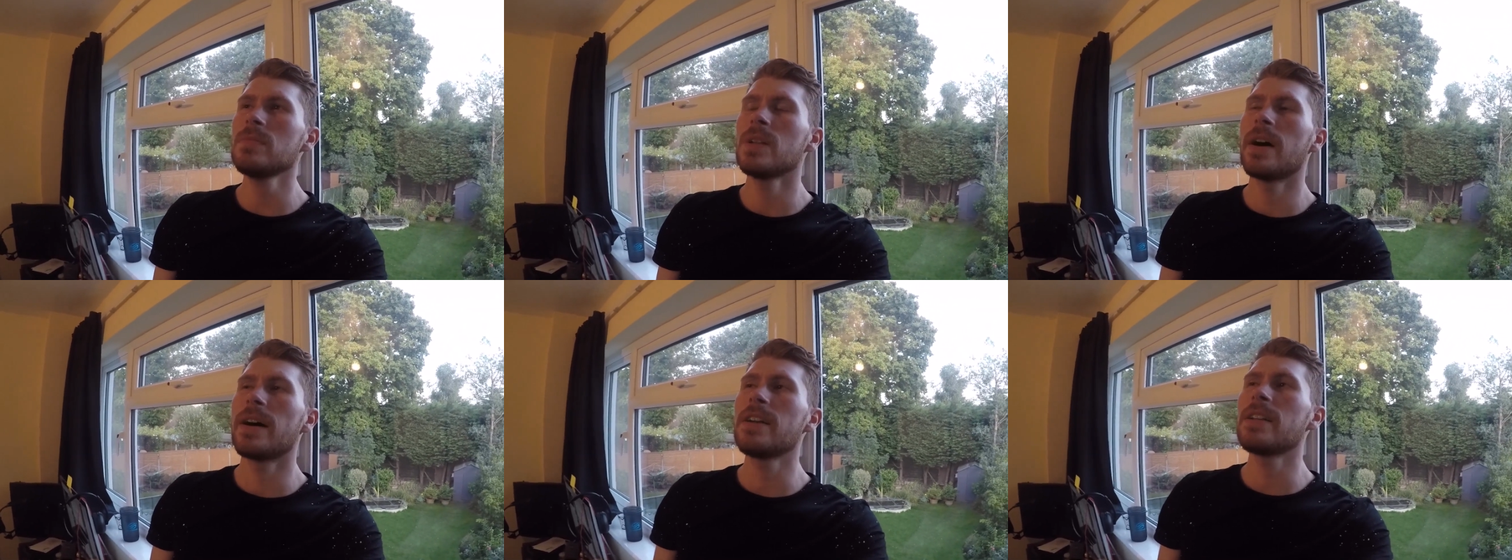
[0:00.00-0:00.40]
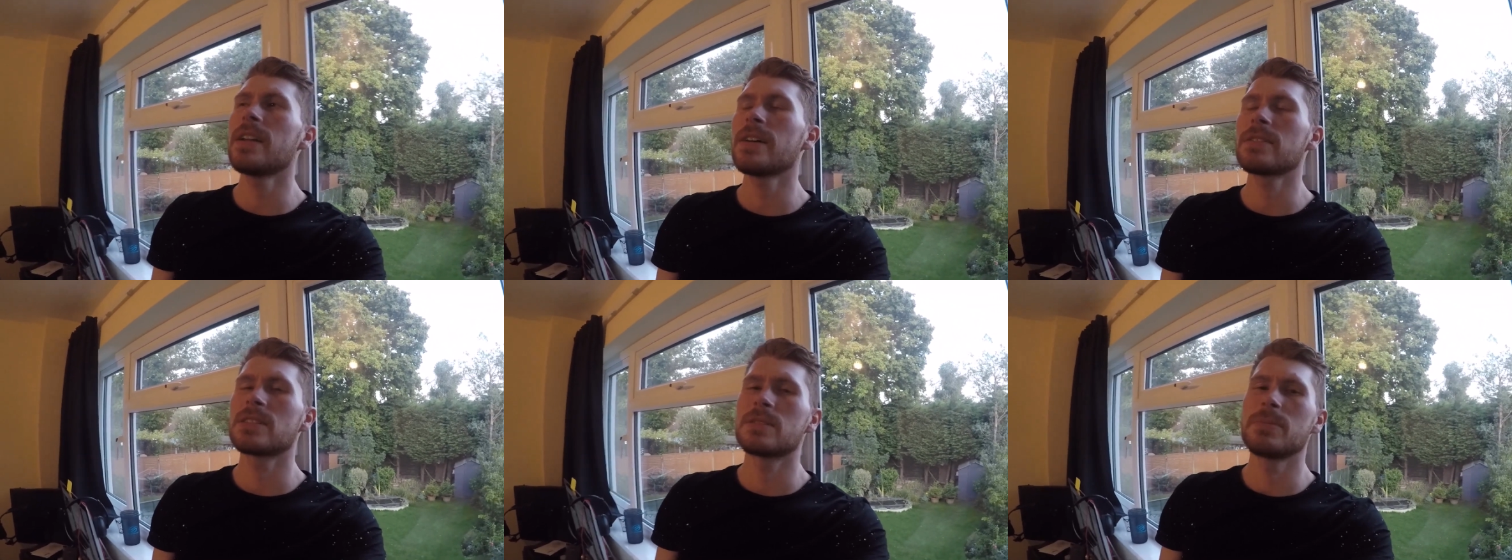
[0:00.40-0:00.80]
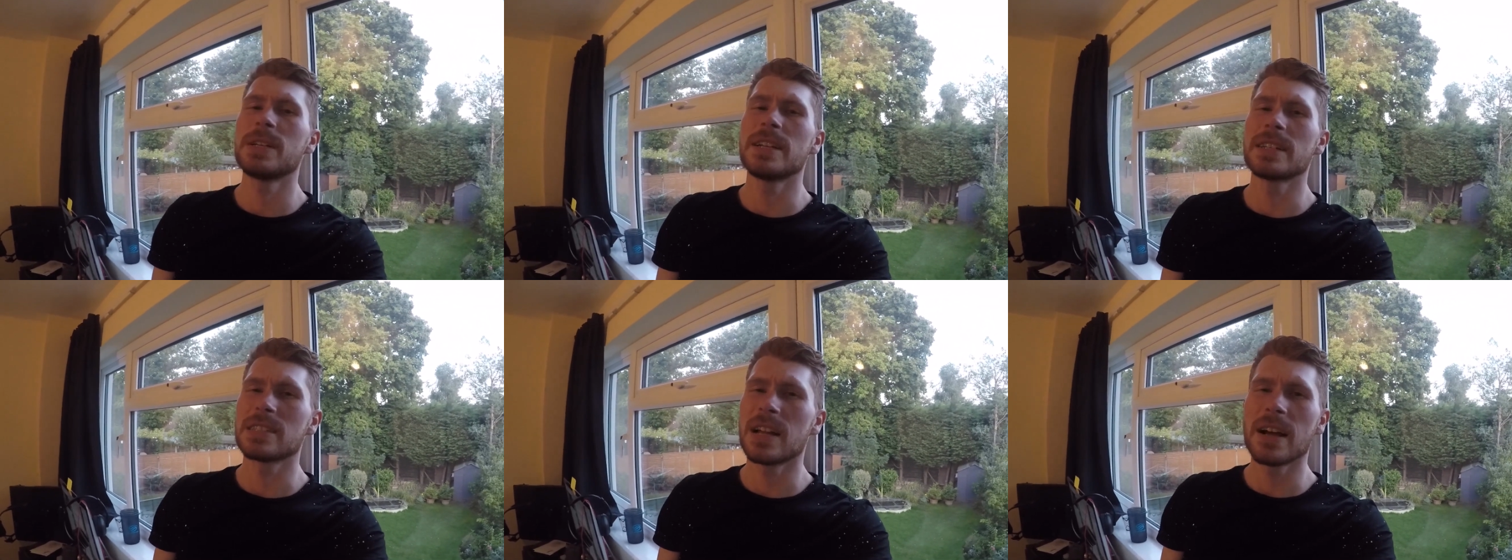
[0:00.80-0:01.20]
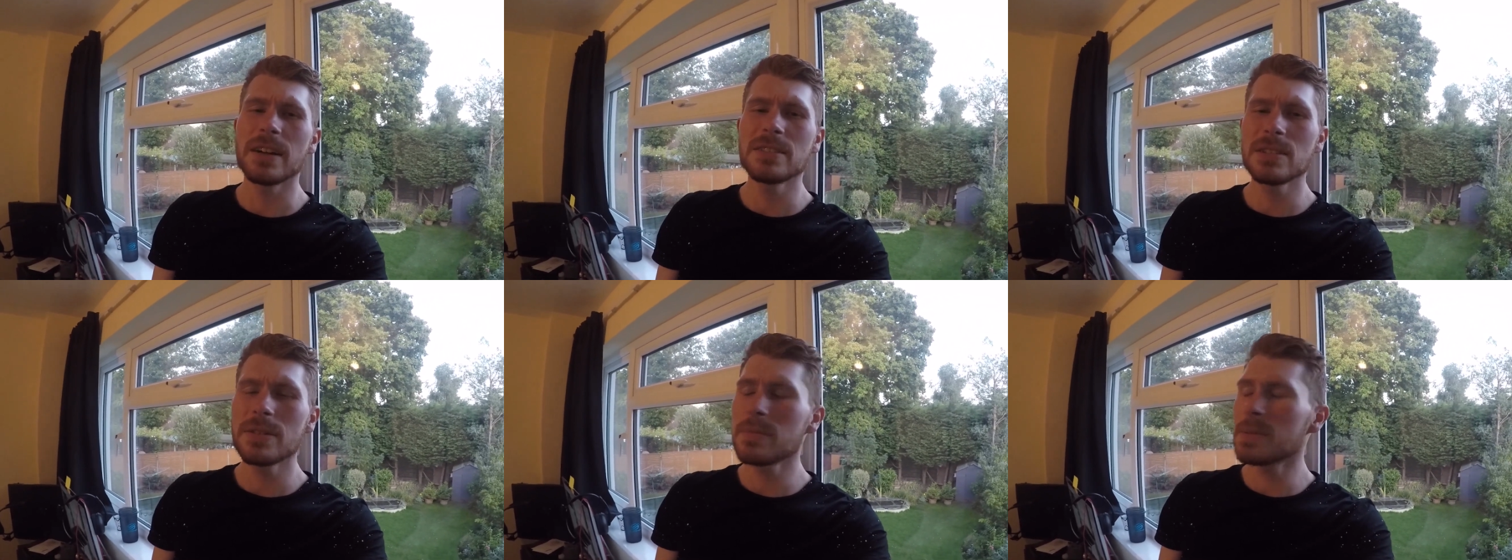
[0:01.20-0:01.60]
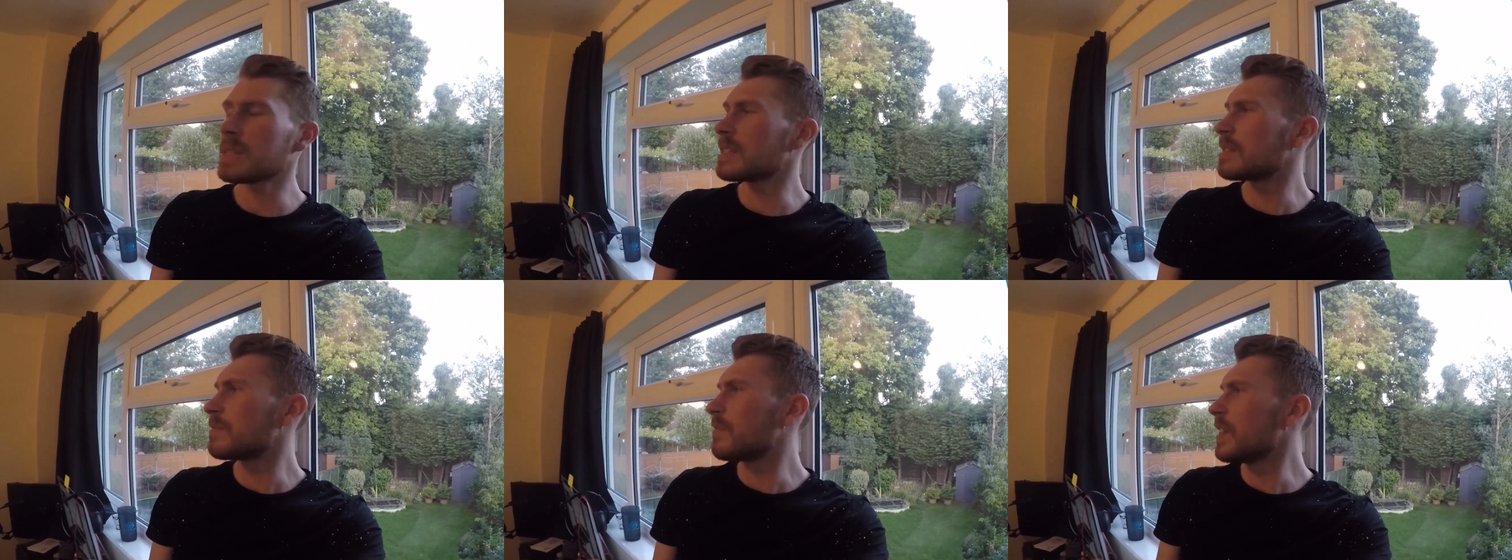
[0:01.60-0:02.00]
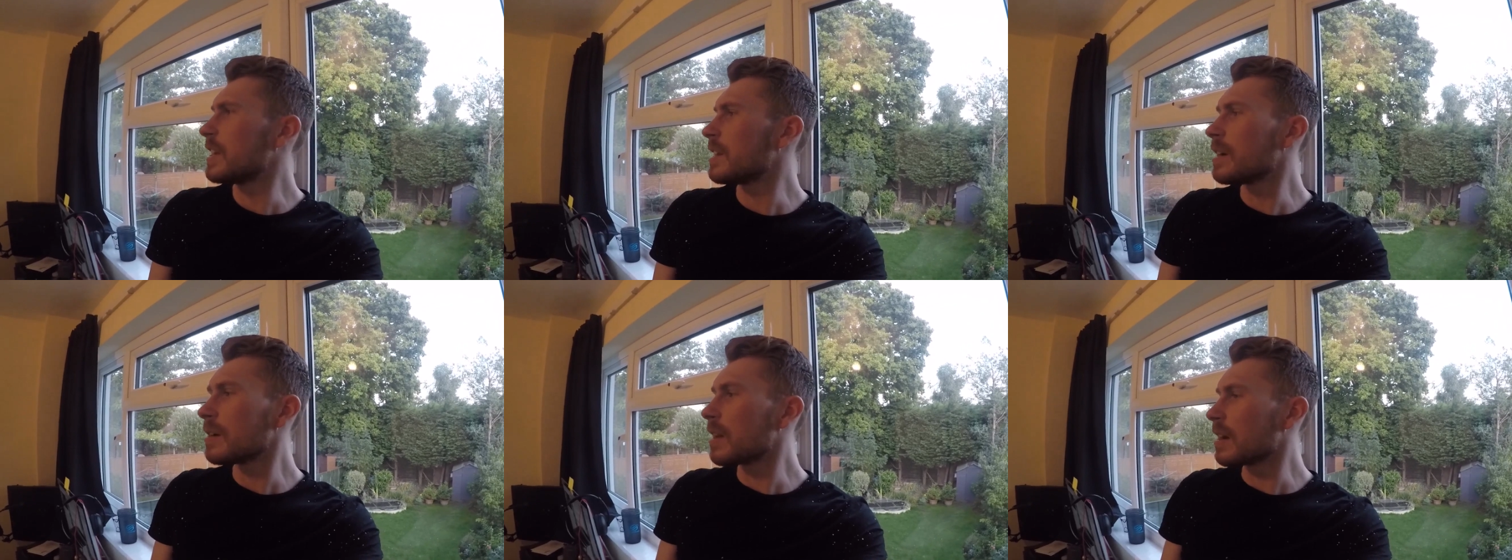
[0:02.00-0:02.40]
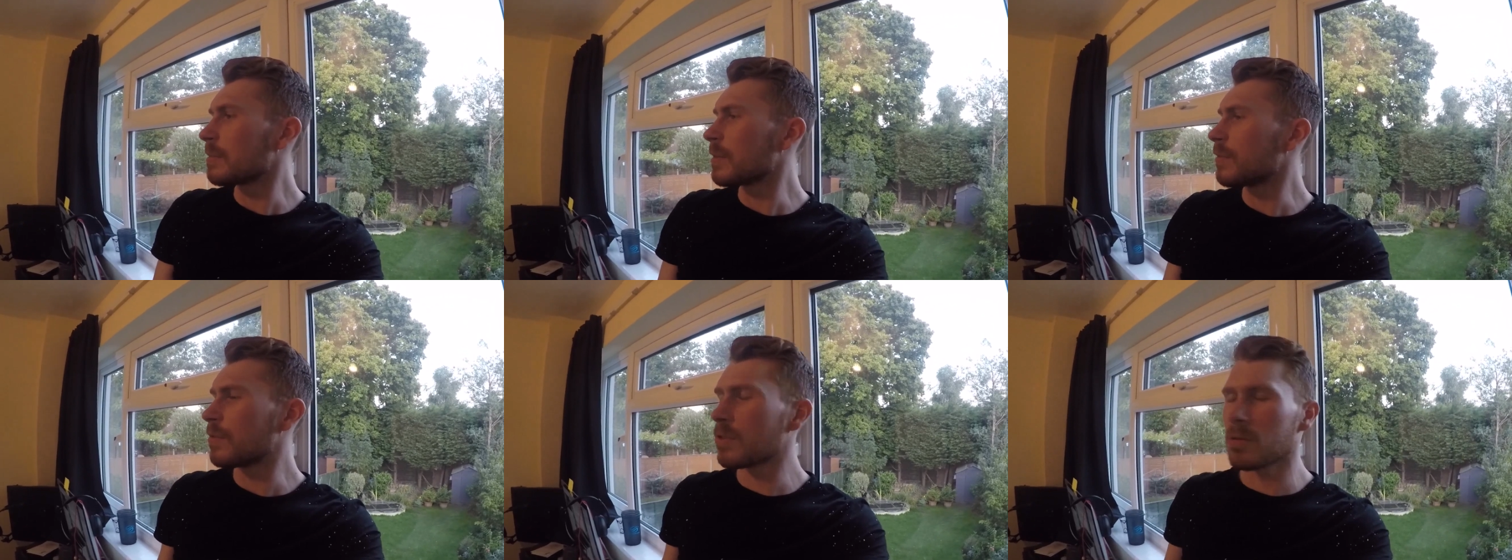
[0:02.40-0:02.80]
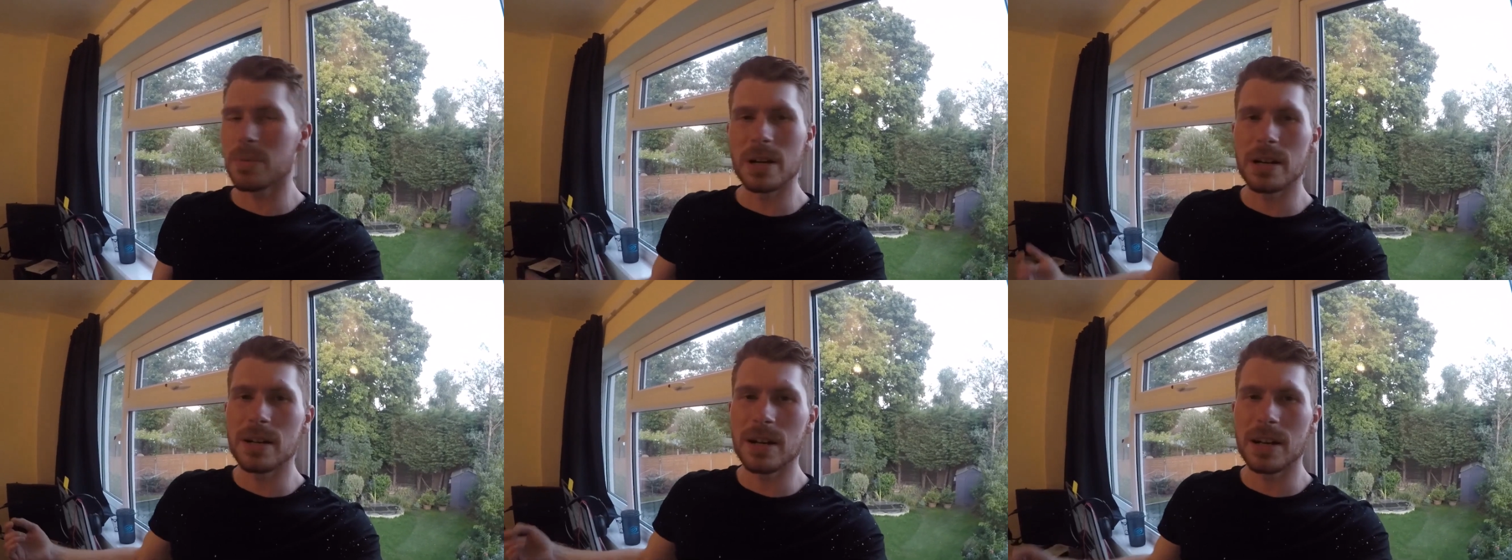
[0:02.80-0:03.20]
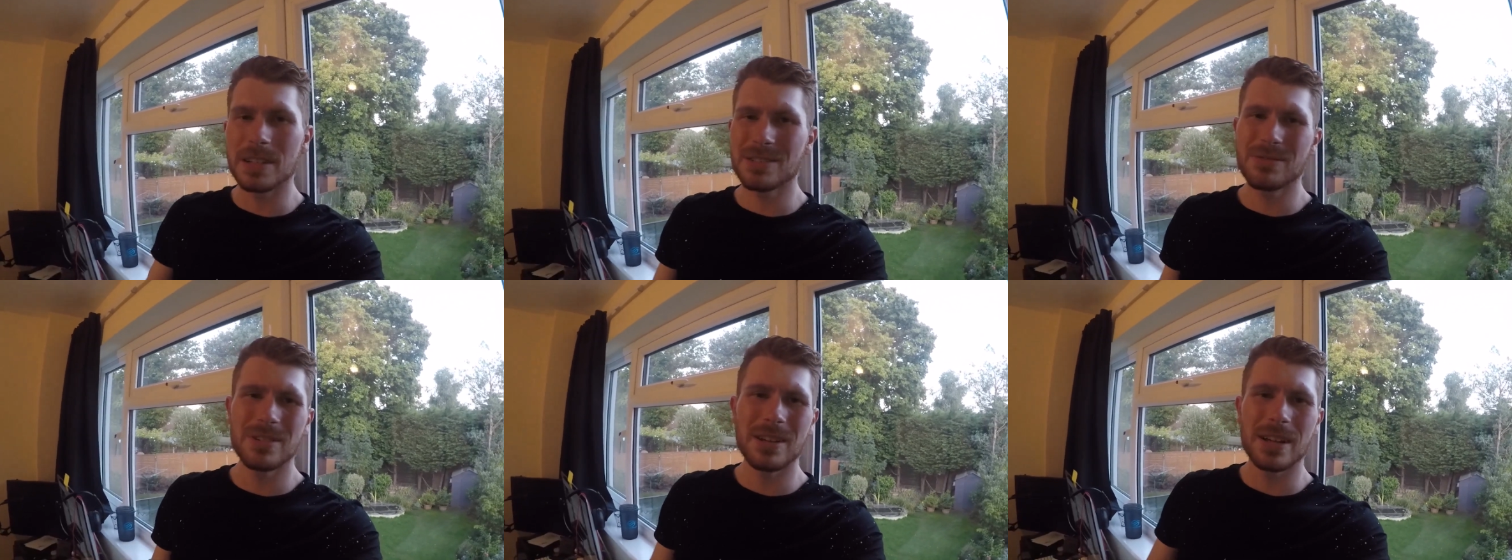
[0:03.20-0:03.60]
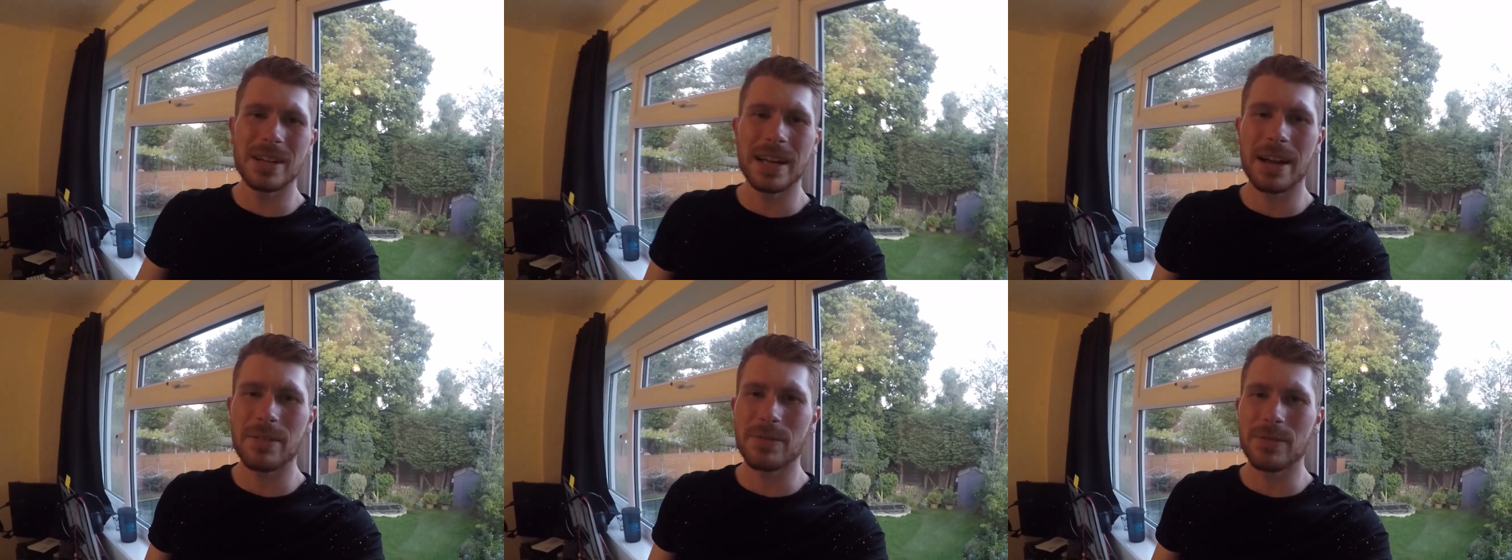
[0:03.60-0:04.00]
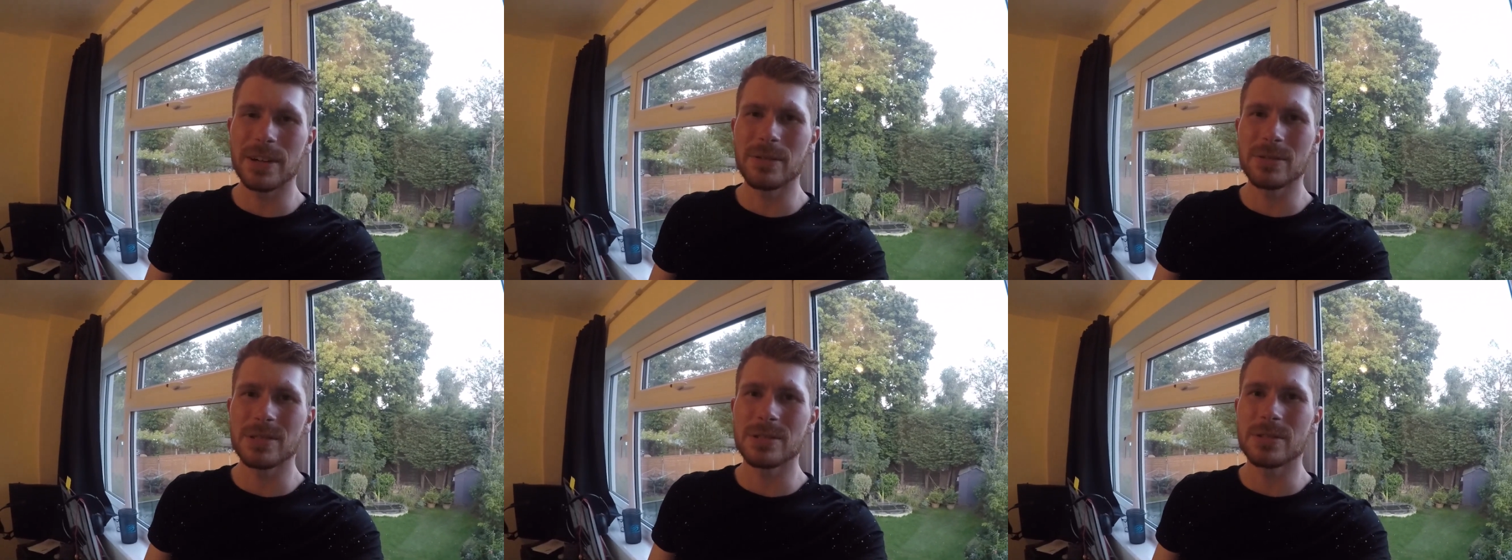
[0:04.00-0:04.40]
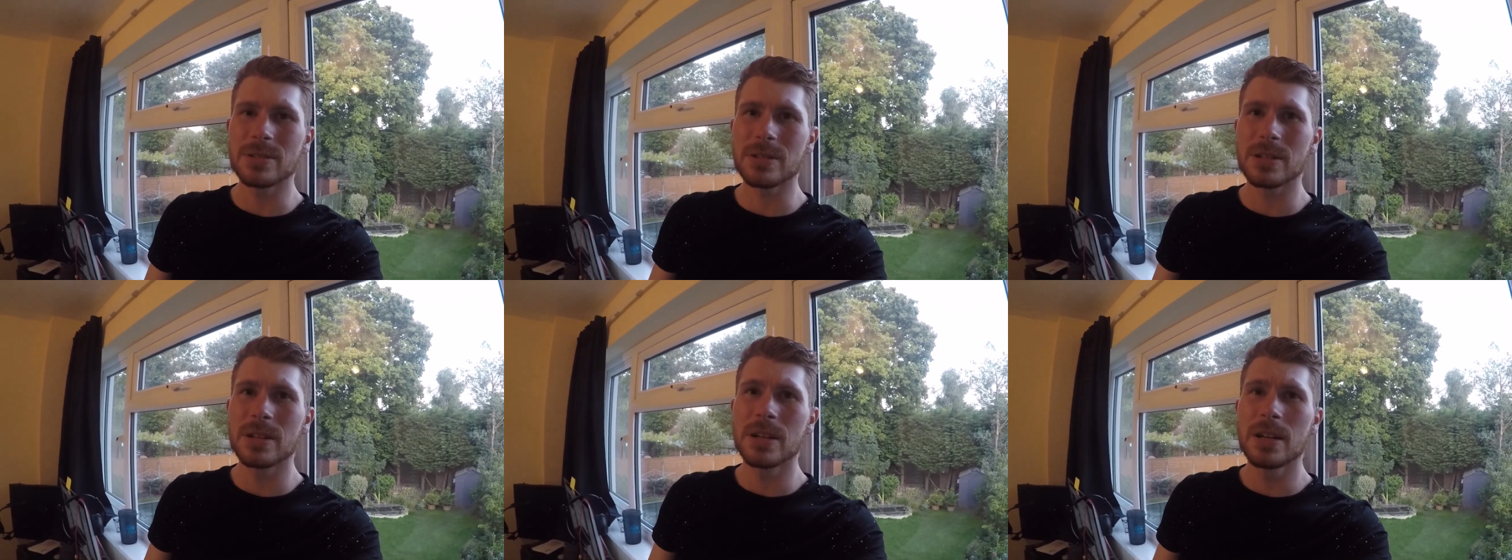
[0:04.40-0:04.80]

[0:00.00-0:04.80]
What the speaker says: I don't know how to speak this. Like, I scripted this video like before, but I just want to like have a real talk.